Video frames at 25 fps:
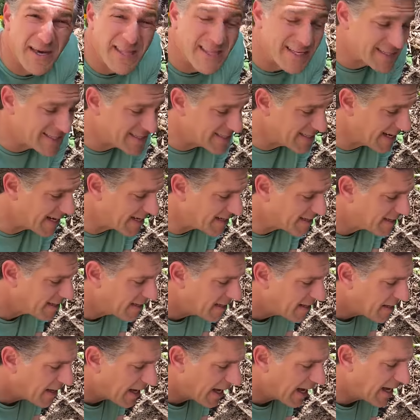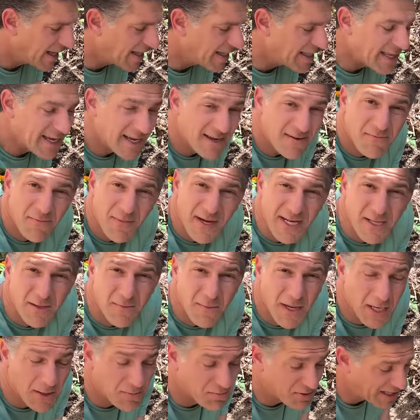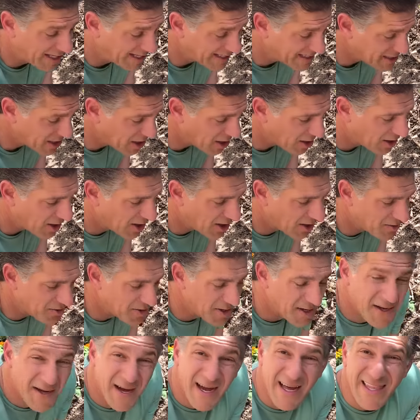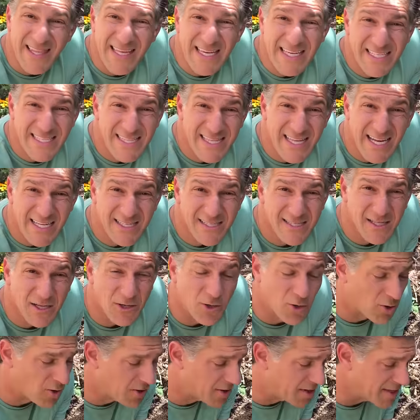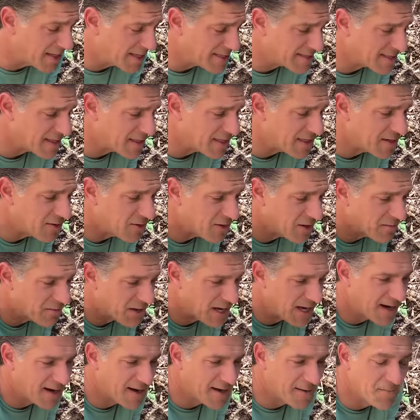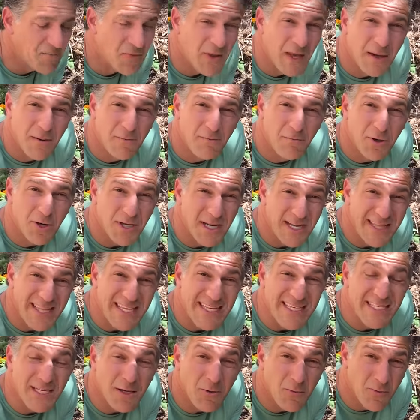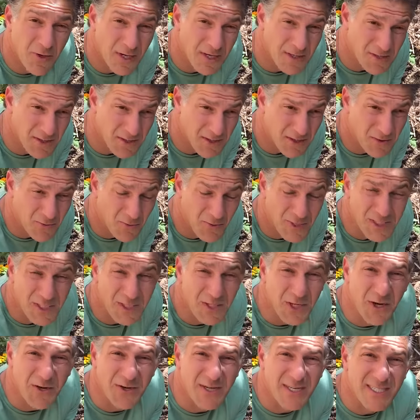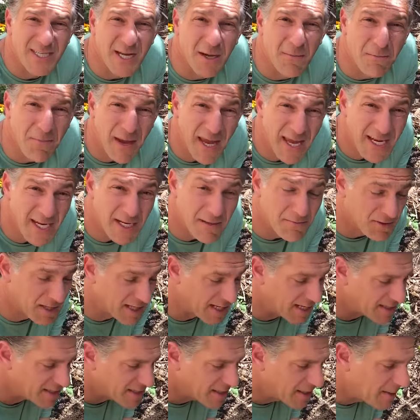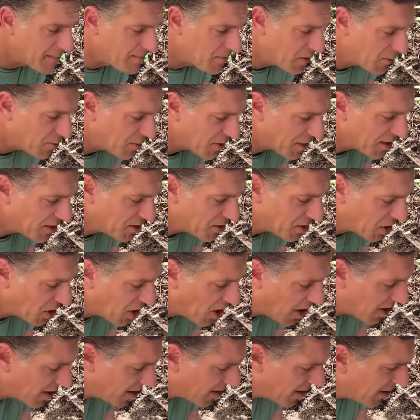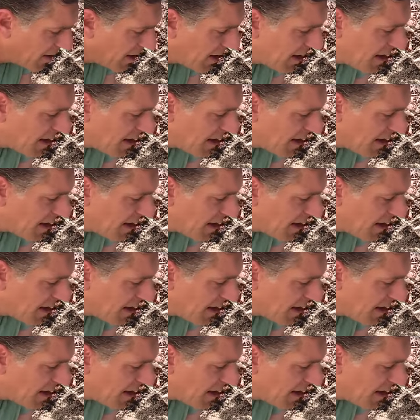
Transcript: by the scent and leave my tomato plants alone. At least that's the goal, and that's the theory behind putting these what, what's known as companion plants within your garden.